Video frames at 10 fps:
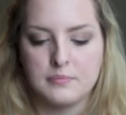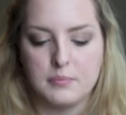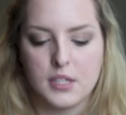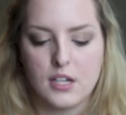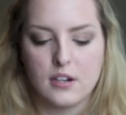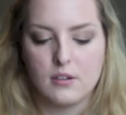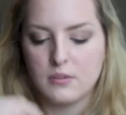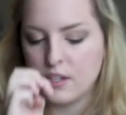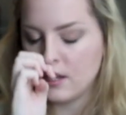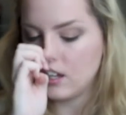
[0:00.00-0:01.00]
Milano.
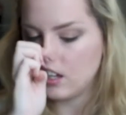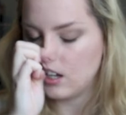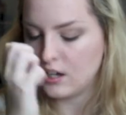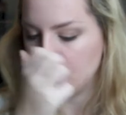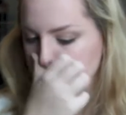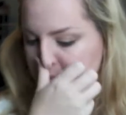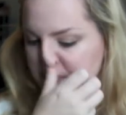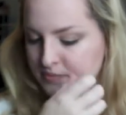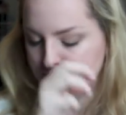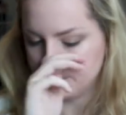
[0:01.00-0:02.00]
Sorry,
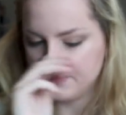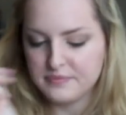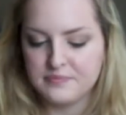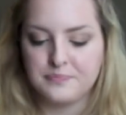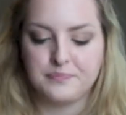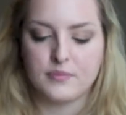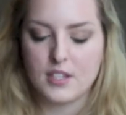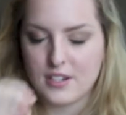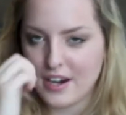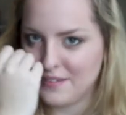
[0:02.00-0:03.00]

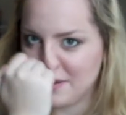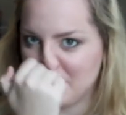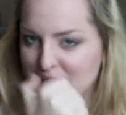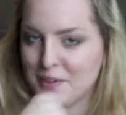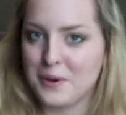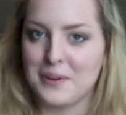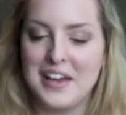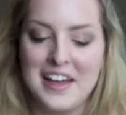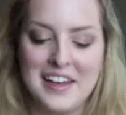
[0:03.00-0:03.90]
I have a little bit of a cold.